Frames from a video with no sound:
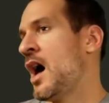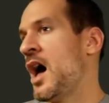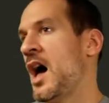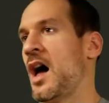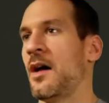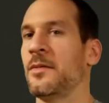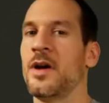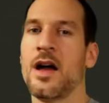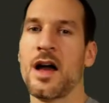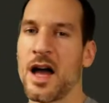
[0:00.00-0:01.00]

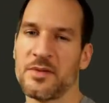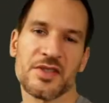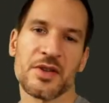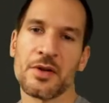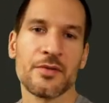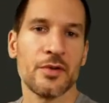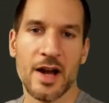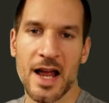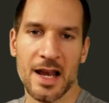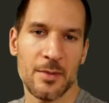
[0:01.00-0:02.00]
I'm just going for
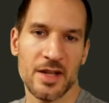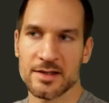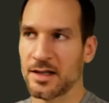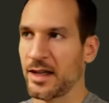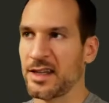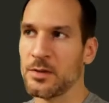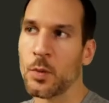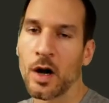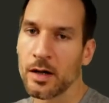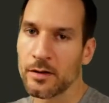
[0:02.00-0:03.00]
elements like
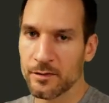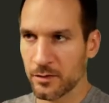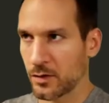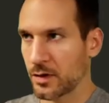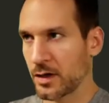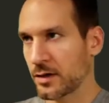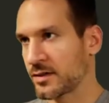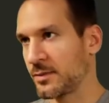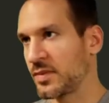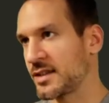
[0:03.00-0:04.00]
E1 for
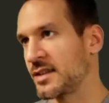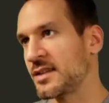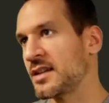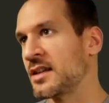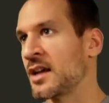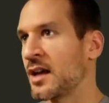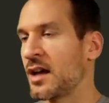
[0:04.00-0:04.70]
simplicity,